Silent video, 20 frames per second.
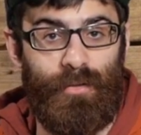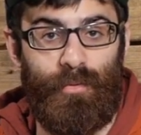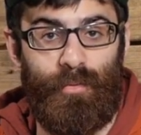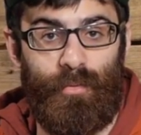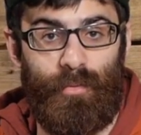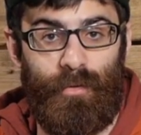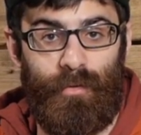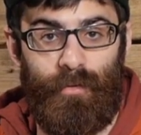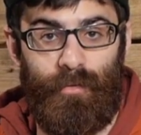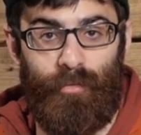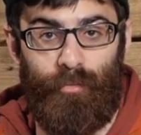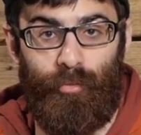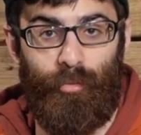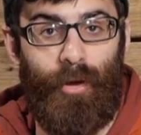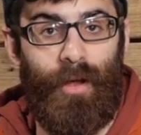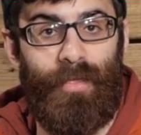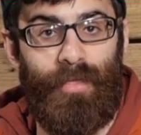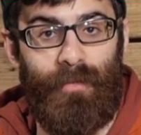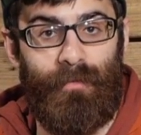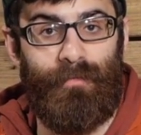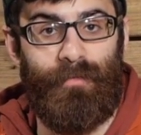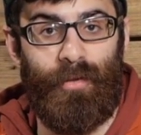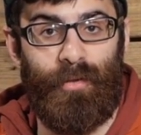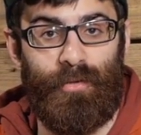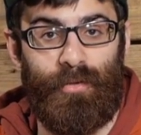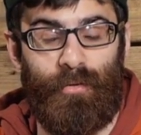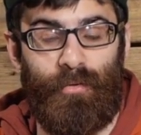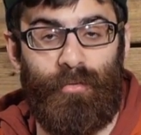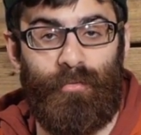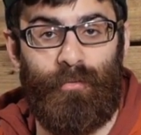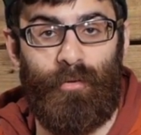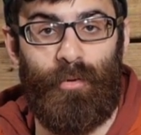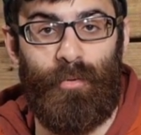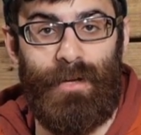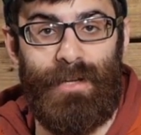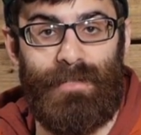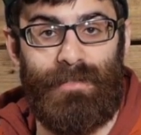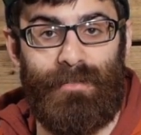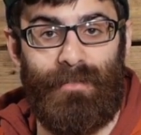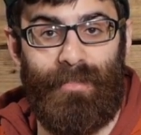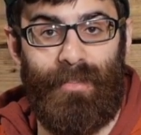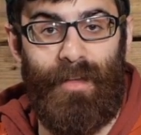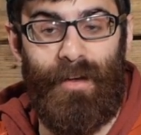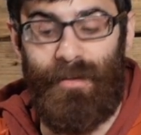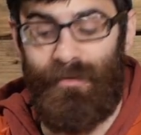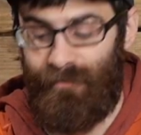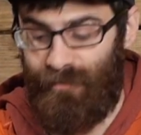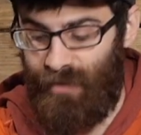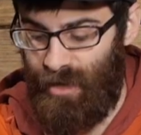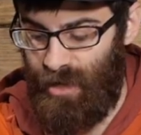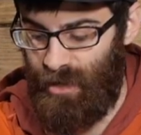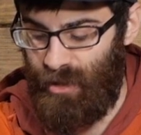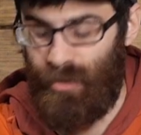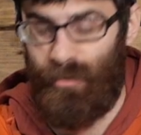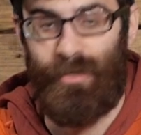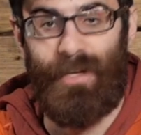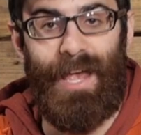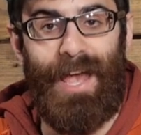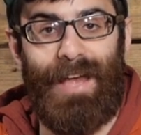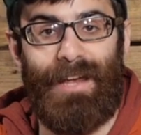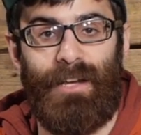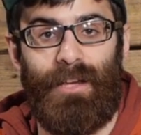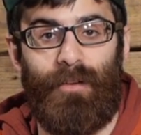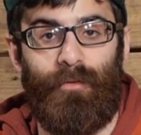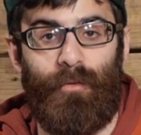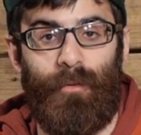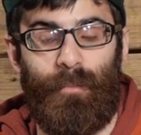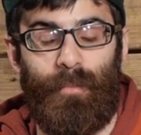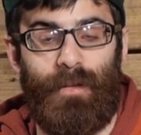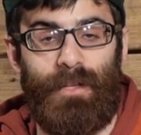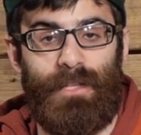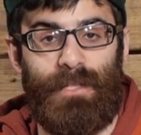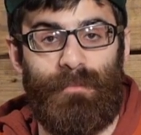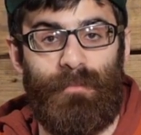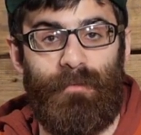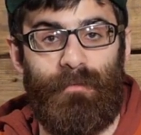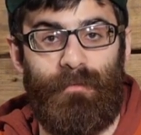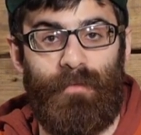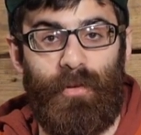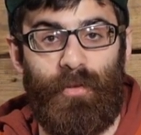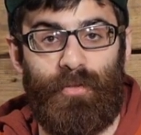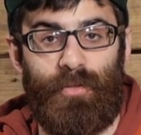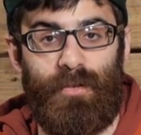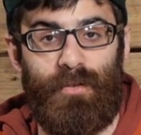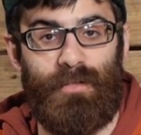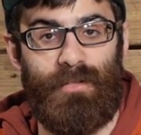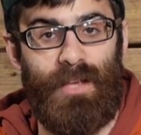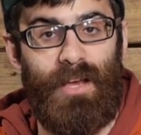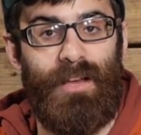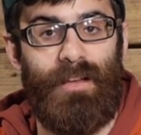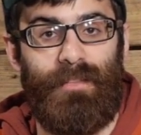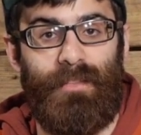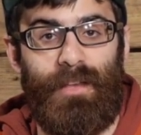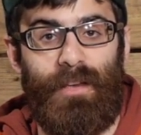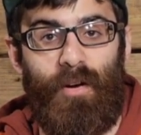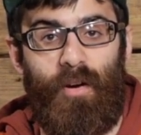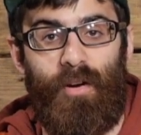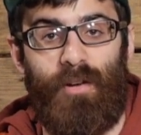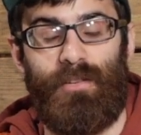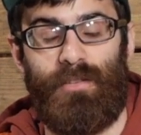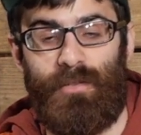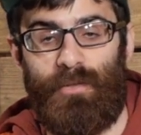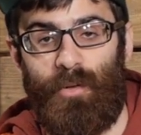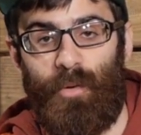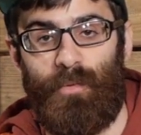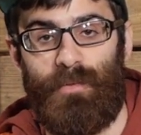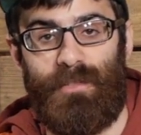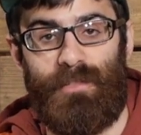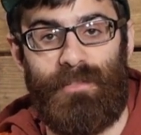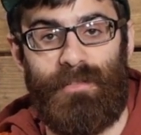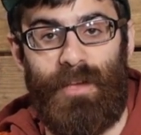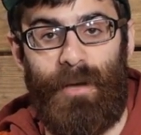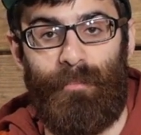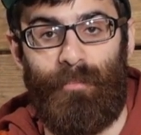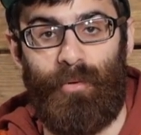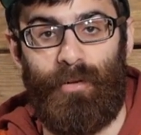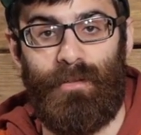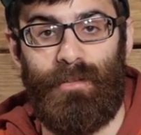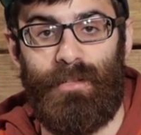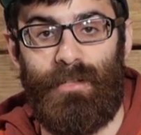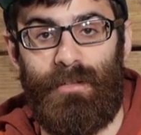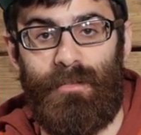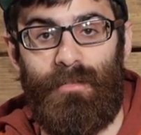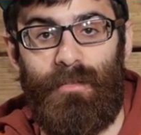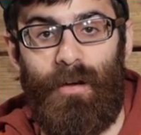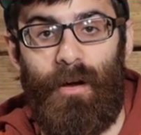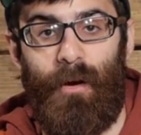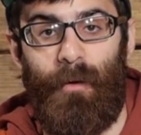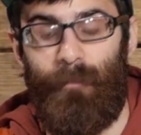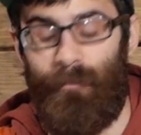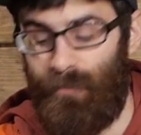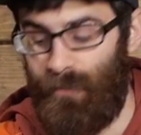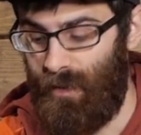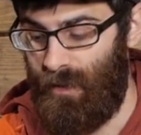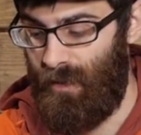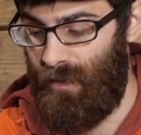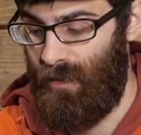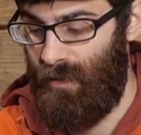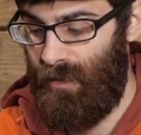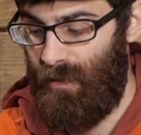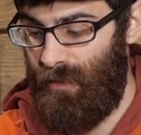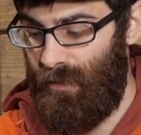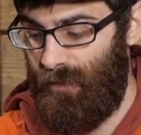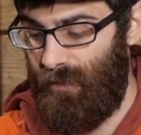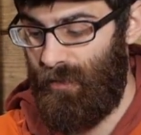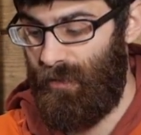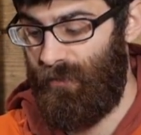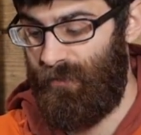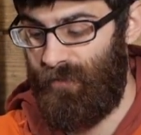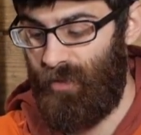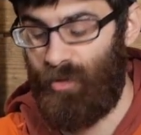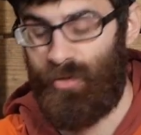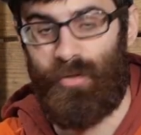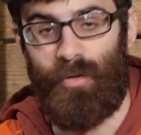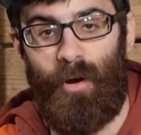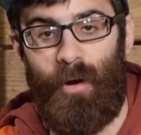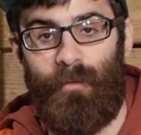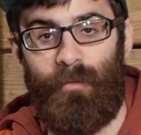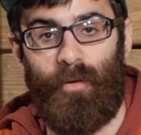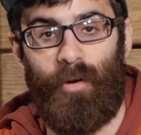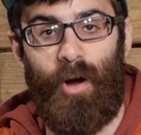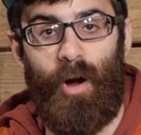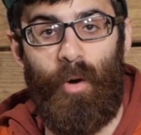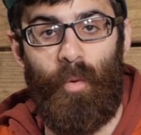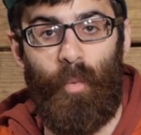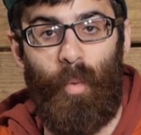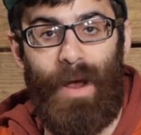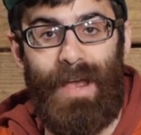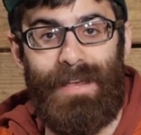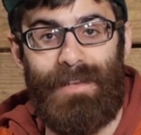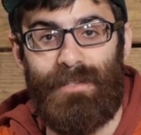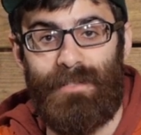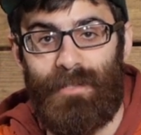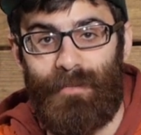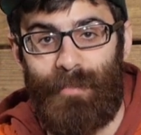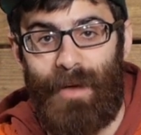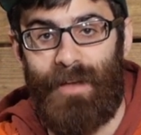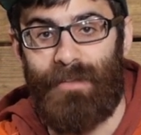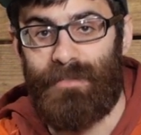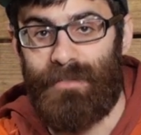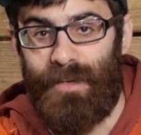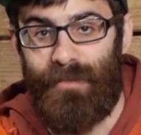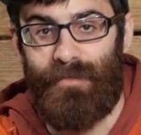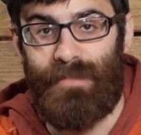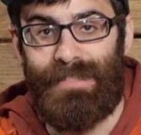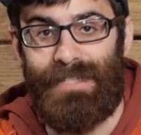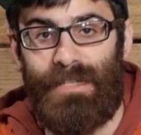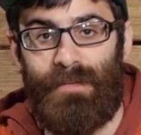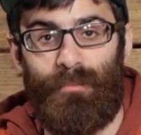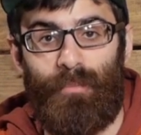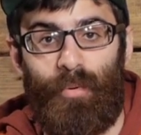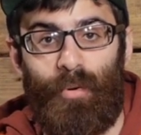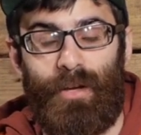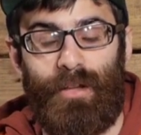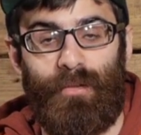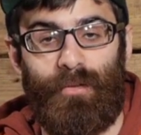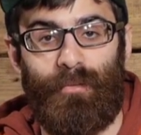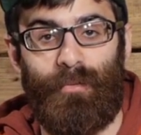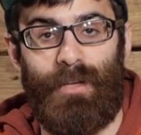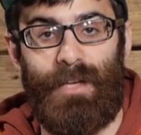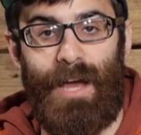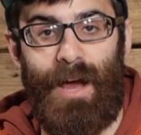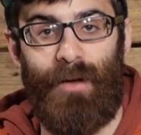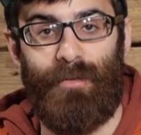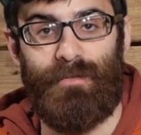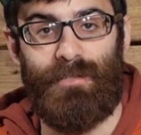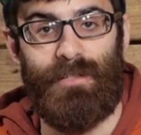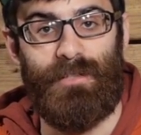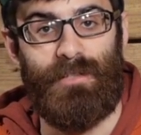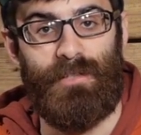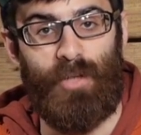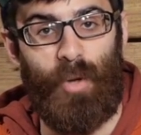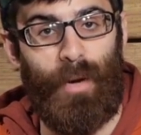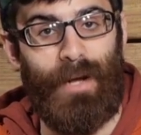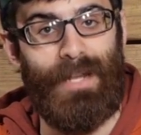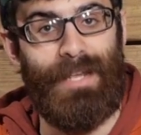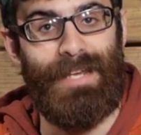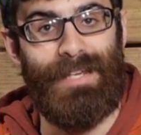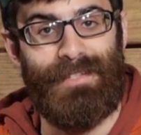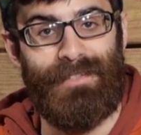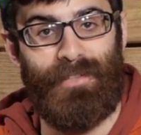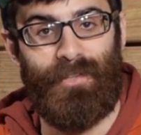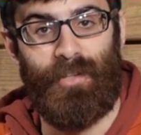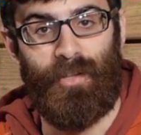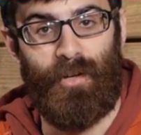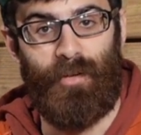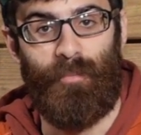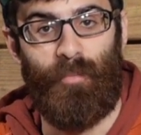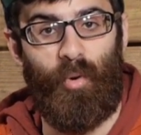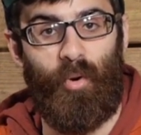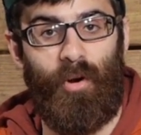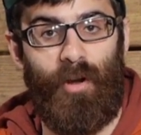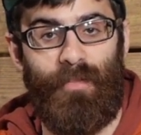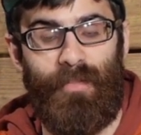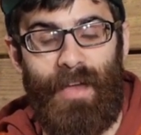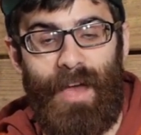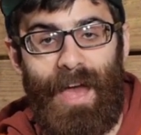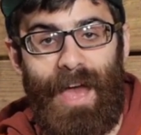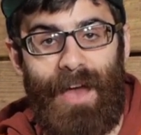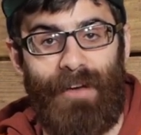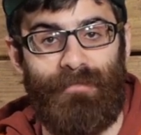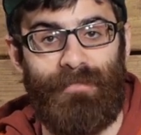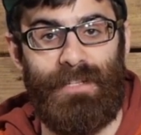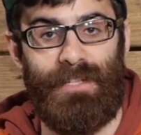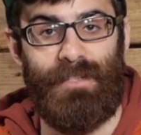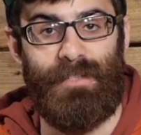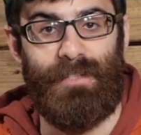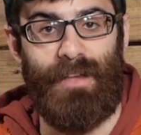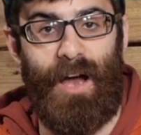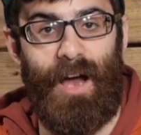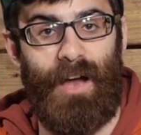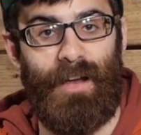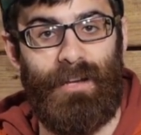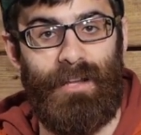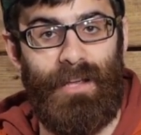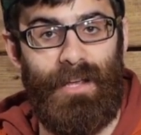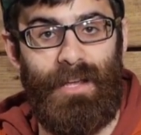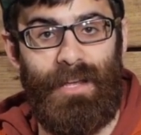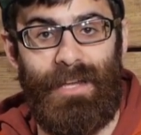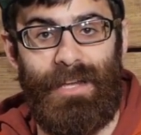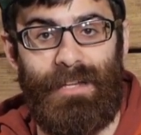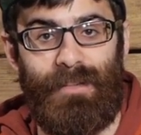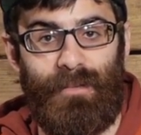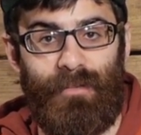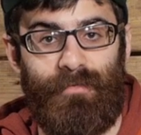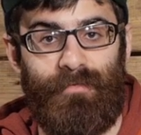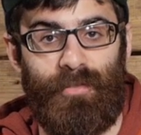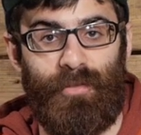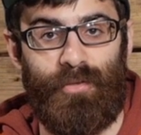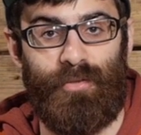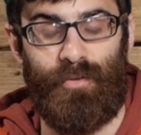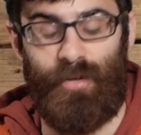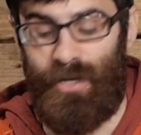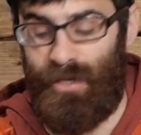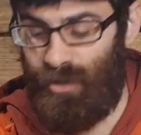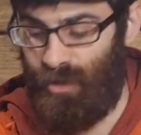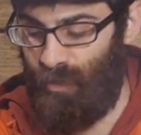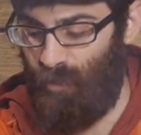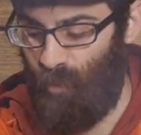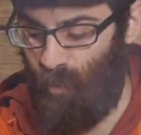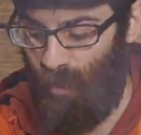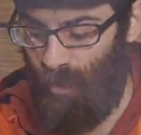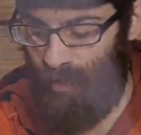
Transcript: you run the filter through its life, you can get replacement filters. They are sold separately though. The filter overall weighs about 17.3 ounces, so it is a little more on the hefty side in the filtration